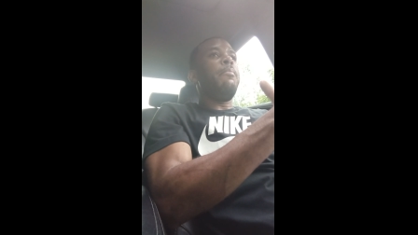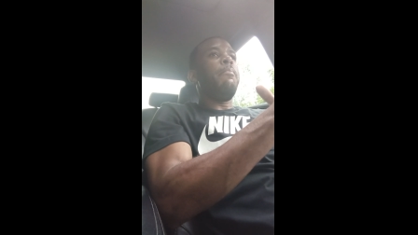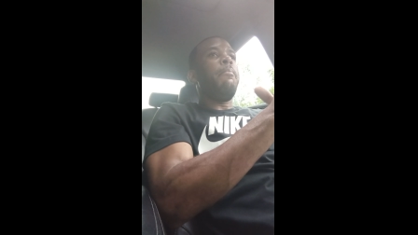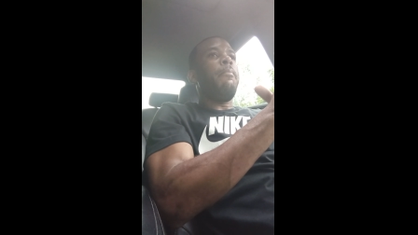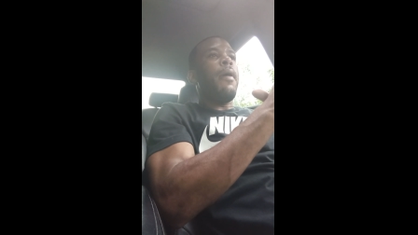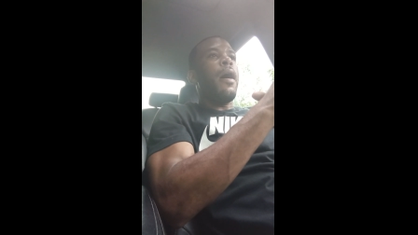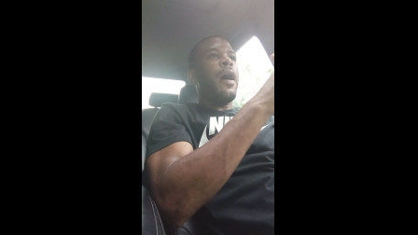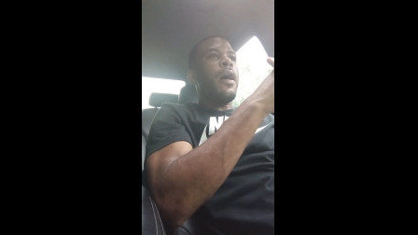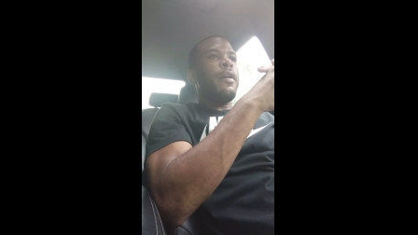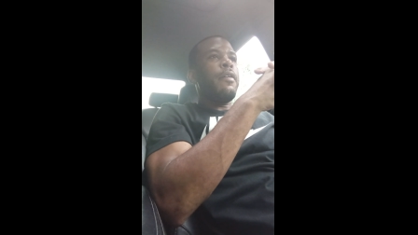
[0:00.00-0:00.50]

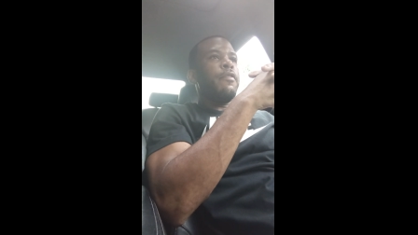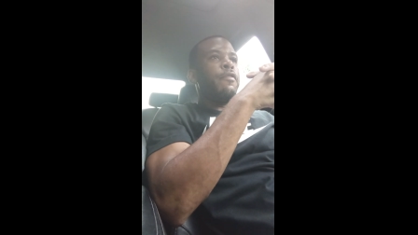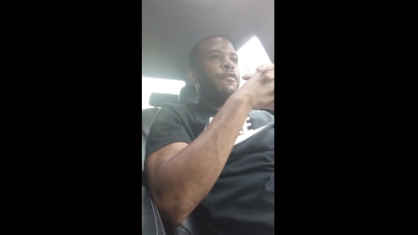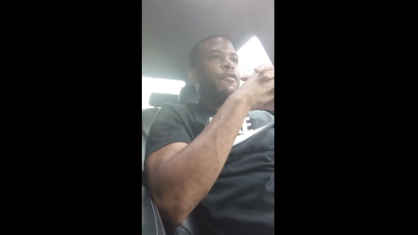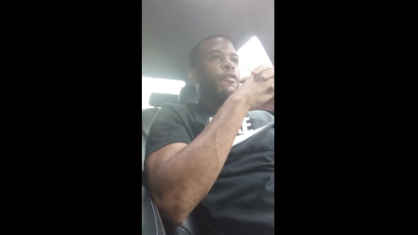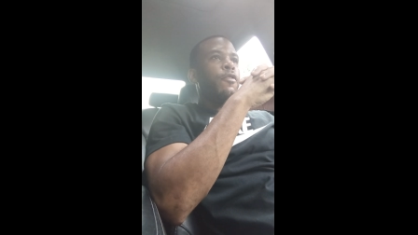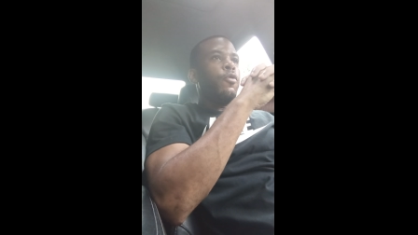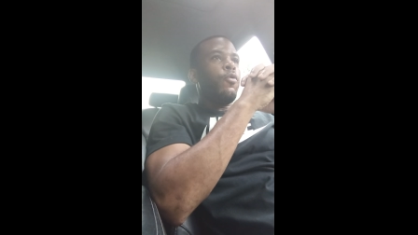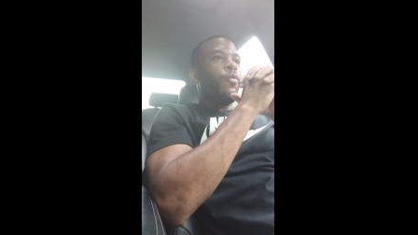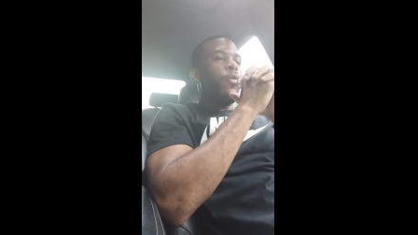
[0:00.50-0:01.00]

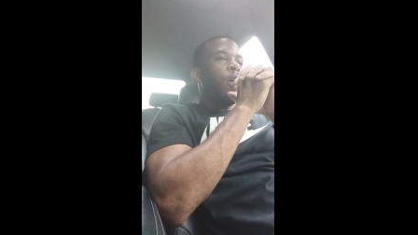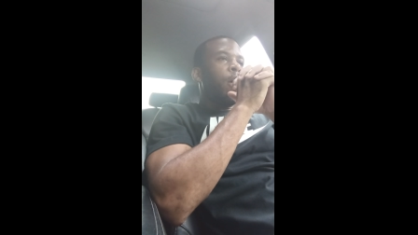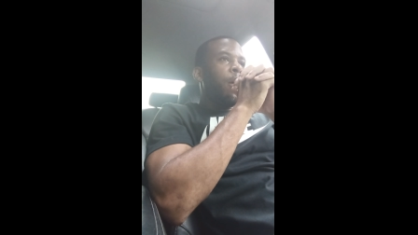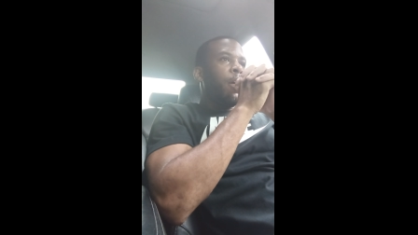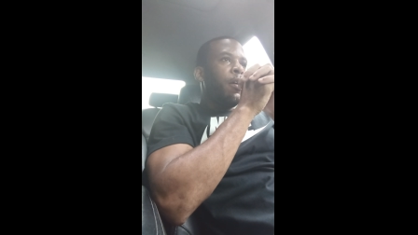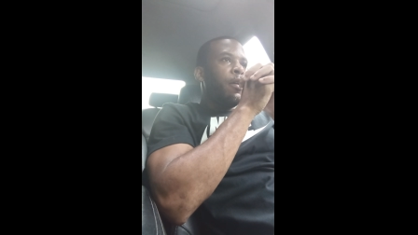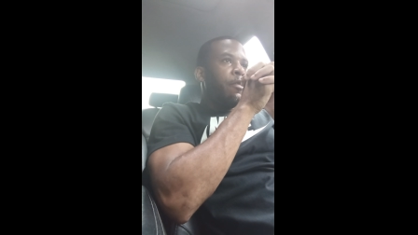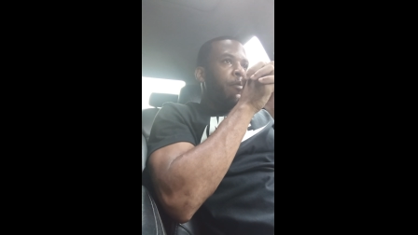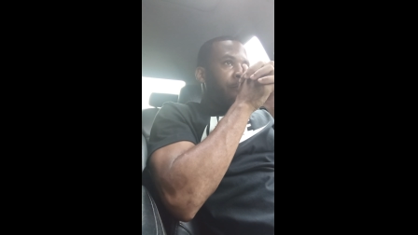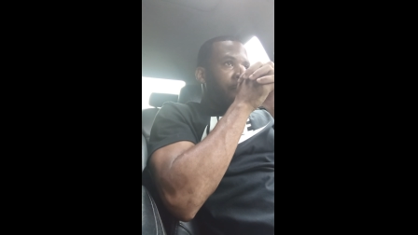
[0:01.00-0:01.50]

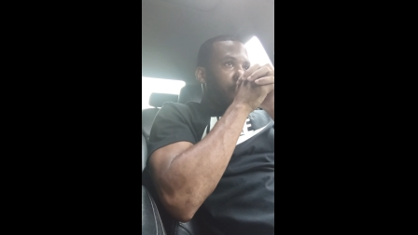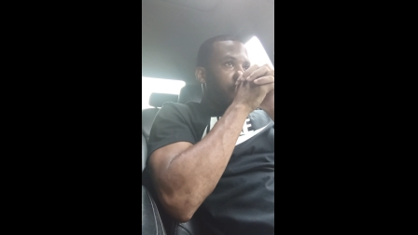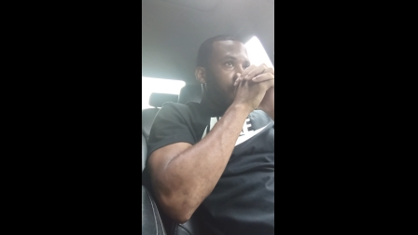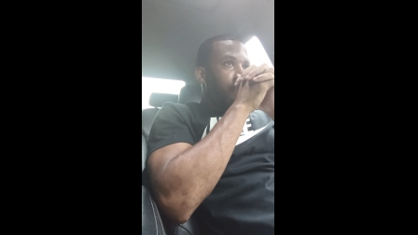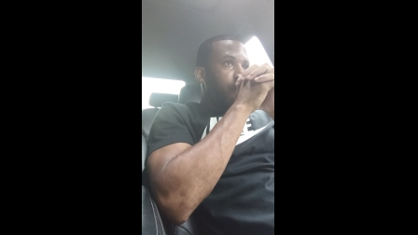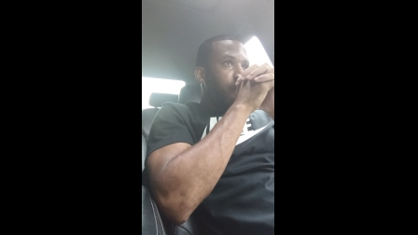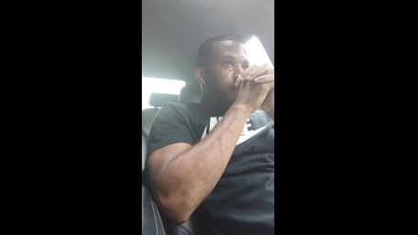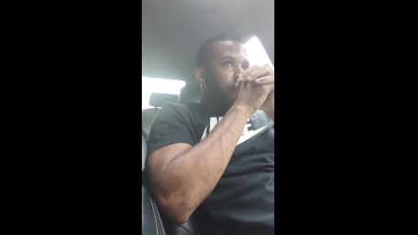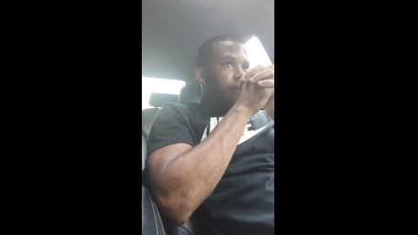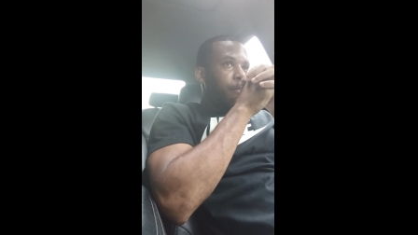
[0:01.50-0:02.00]
mindful
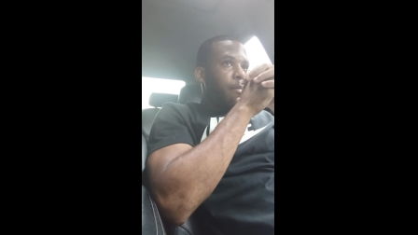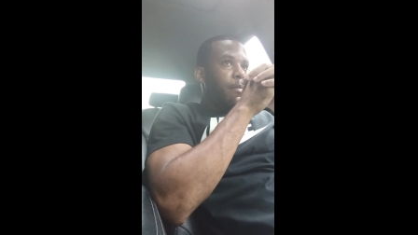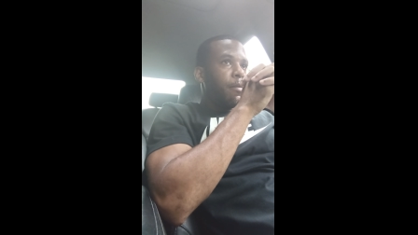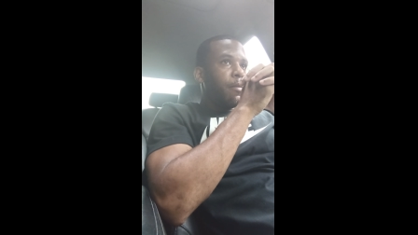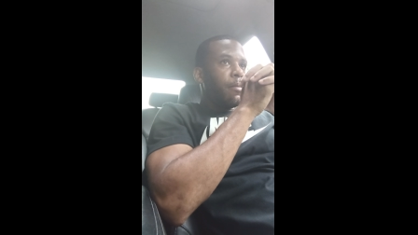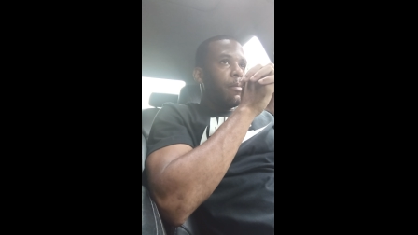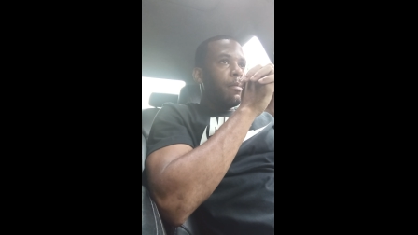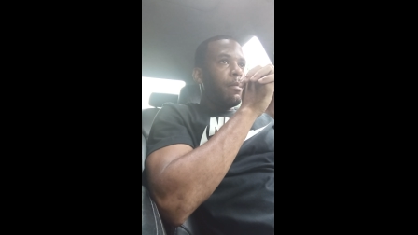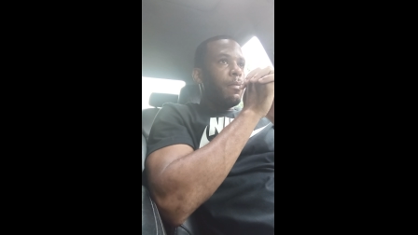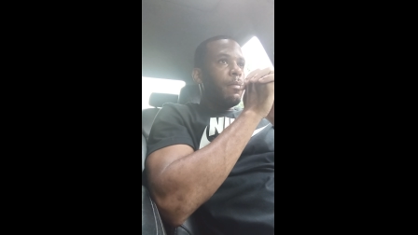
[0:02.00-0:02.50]

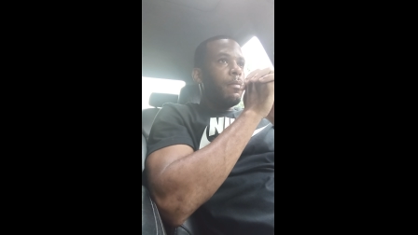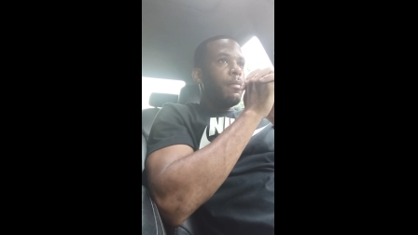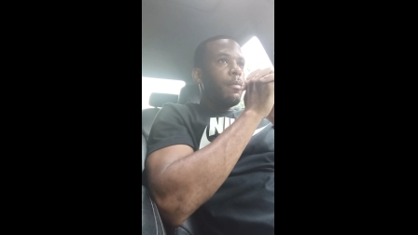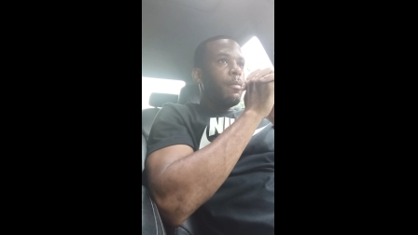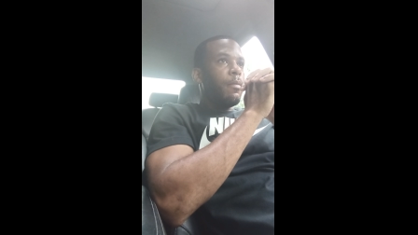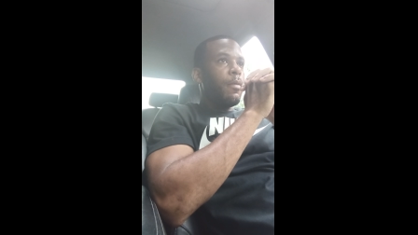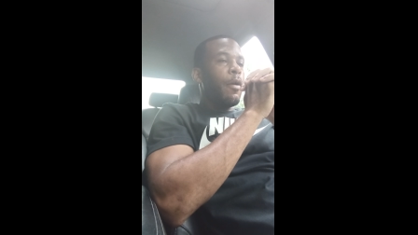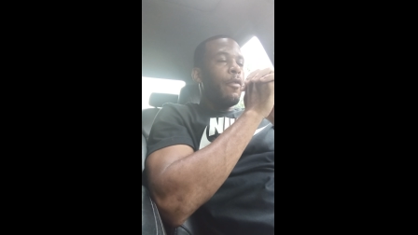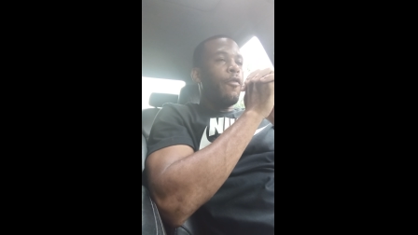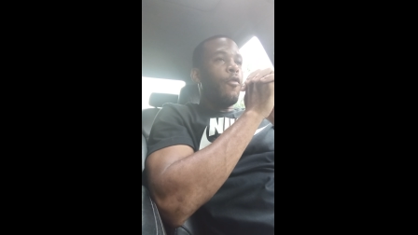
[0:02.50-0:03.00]

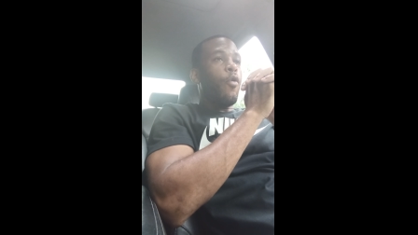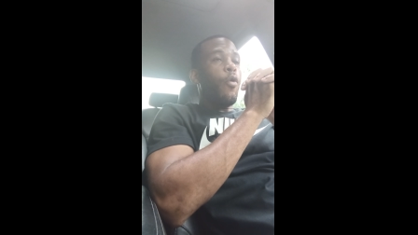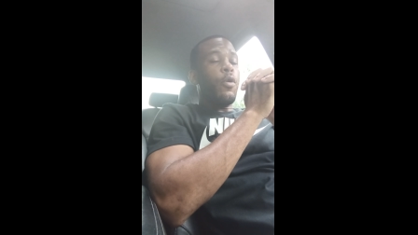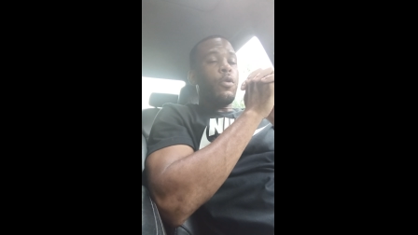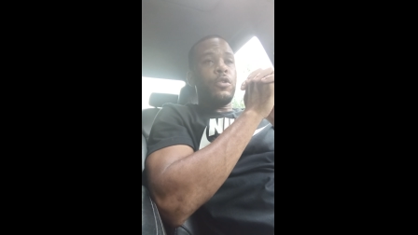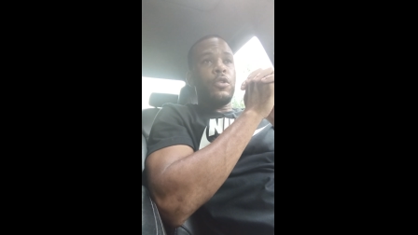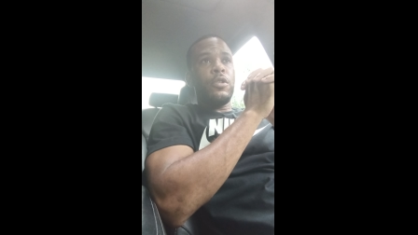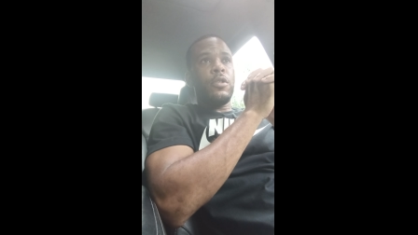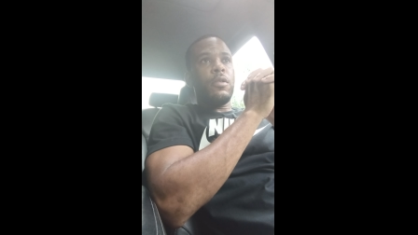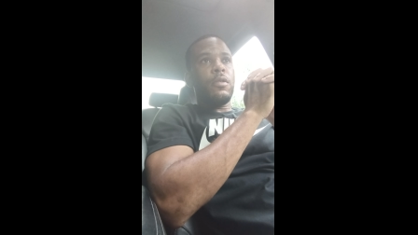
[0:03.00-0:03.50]
of
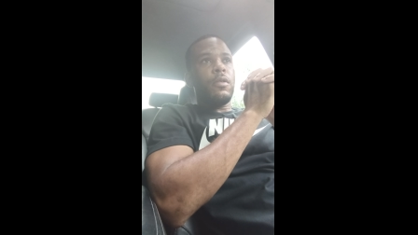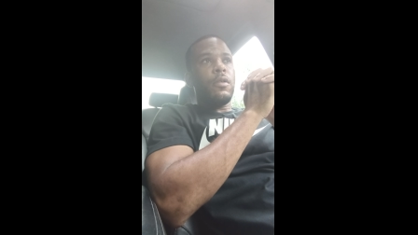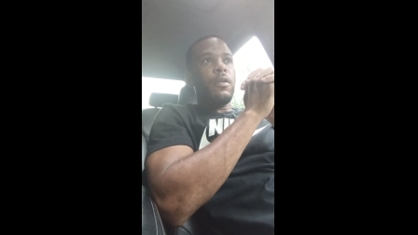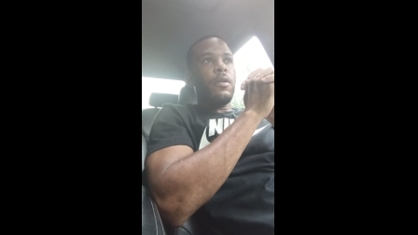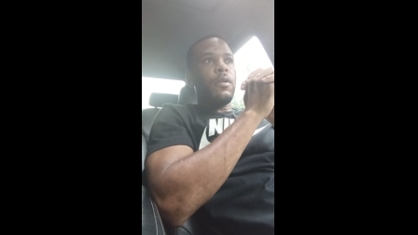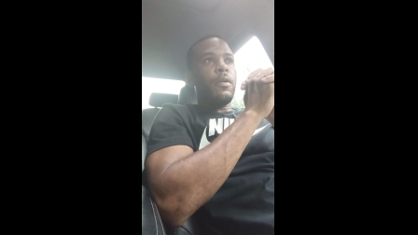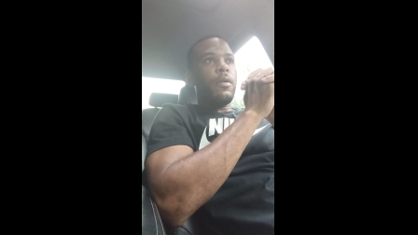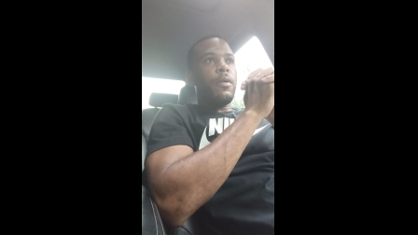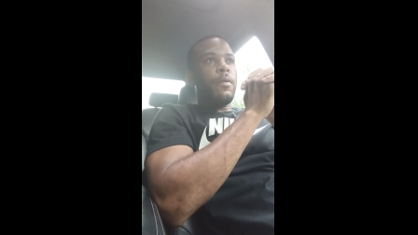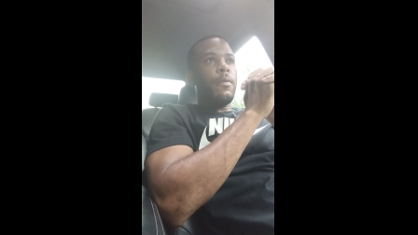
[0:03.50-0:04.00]

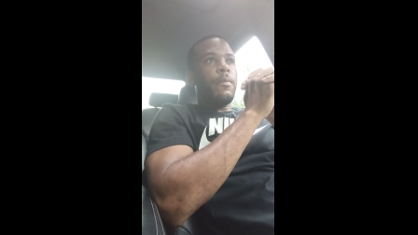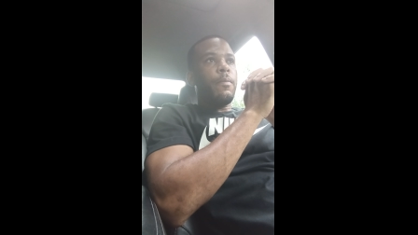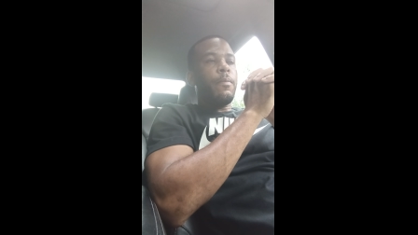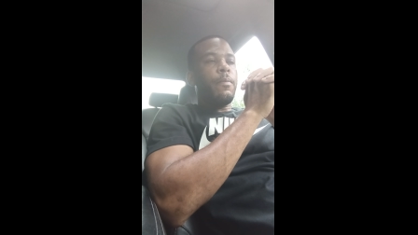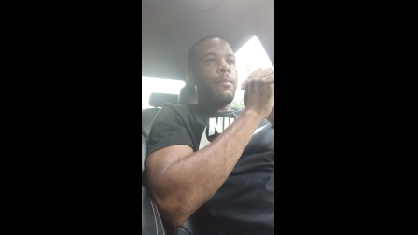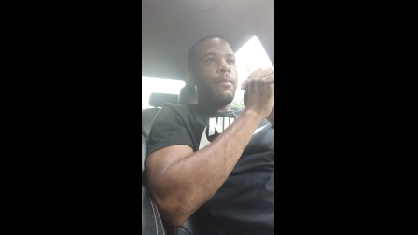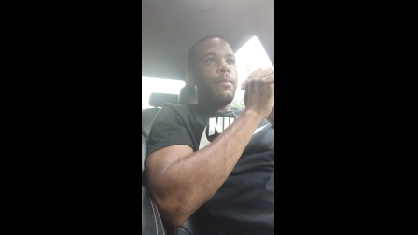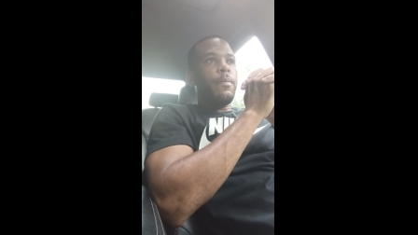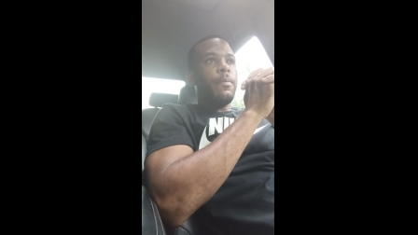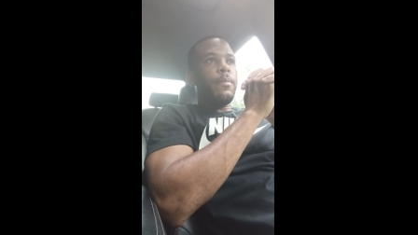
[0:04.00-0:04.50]

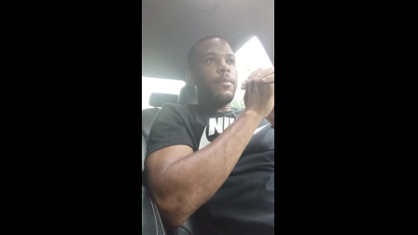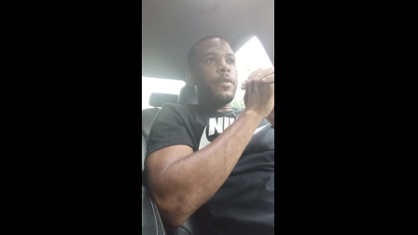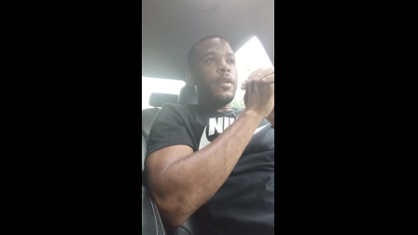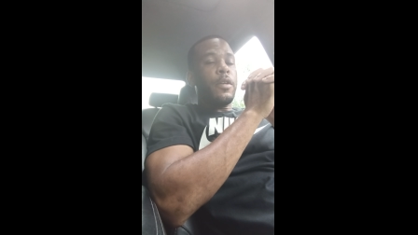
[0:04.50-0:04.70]
course,